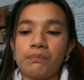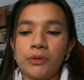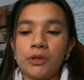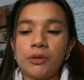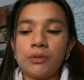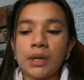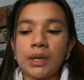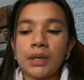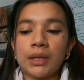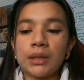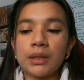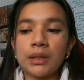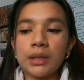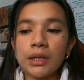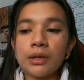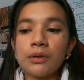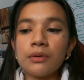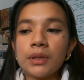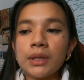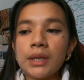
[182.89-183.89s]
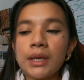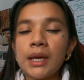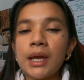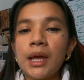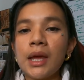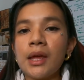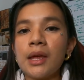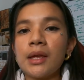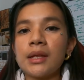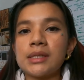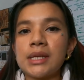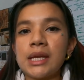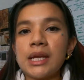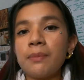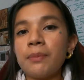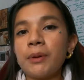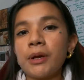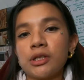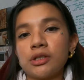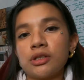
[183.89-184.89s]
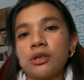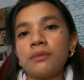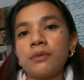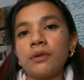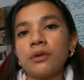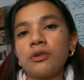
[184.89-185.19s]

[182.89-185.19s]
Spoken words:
literally take a picture of your